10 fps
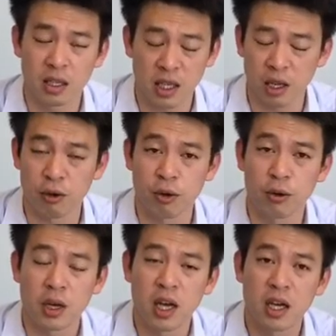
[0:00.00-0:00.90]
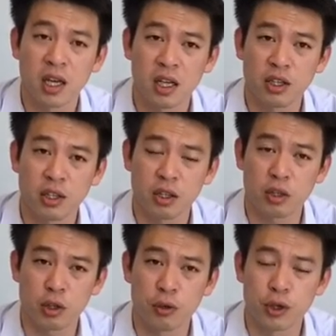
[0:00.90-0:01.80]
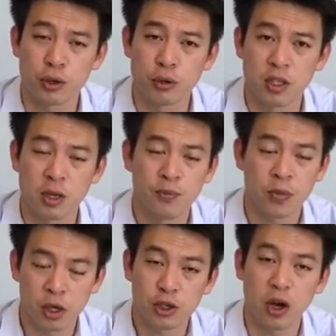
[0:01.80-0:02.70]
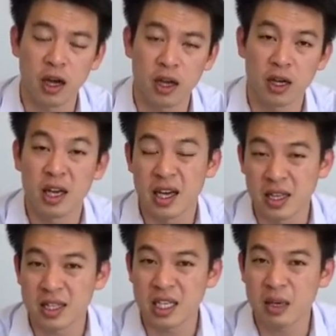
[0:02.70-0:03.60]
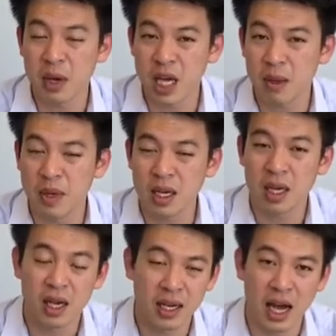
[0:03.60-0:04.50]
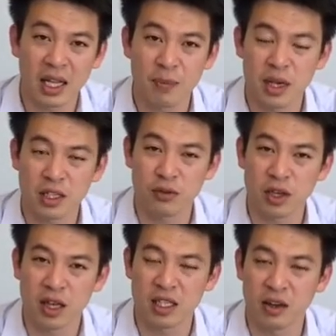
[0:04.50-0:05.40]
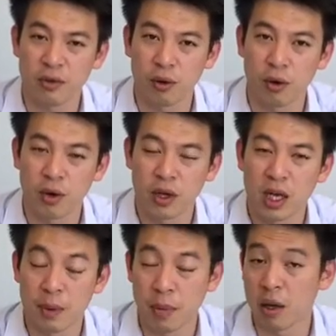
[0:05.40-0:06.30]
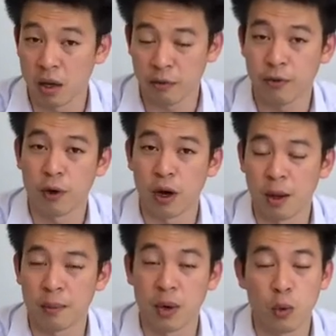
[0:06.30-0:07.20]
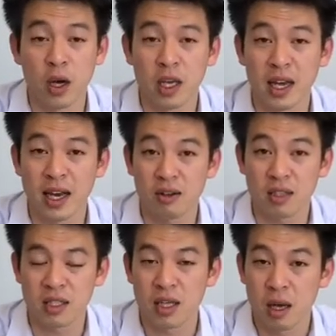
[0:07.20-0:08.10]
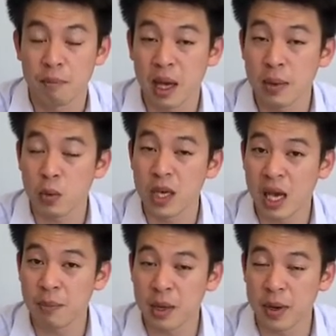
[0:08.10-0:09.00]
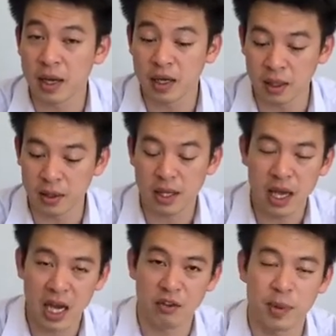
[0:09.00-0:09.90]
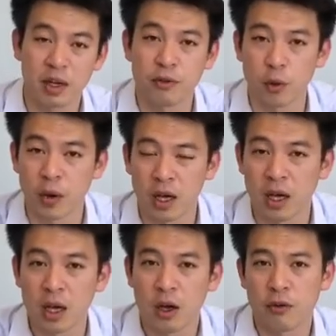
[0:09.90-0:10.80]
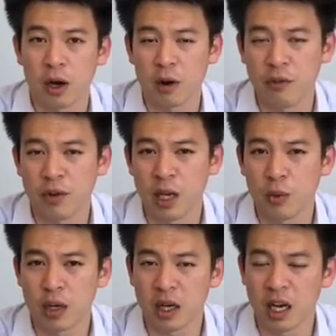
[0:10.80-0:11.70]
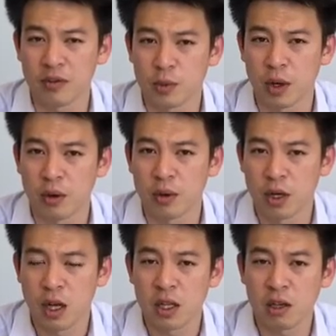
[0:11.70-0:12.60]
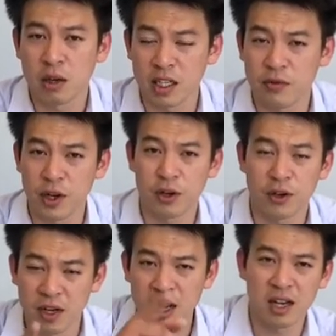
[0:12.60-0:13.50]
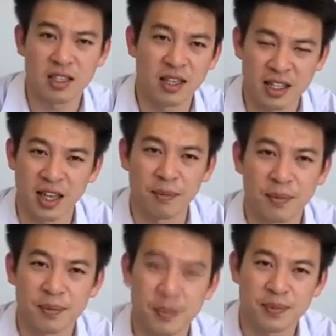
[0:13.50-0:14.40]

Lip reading: get your kids' school shoes, try it and see maybe they aren't the best for your kids after all. For working adults, maybe we can be better and have better footwear for our everyday working life as well. Till the next video, I'll see you next time.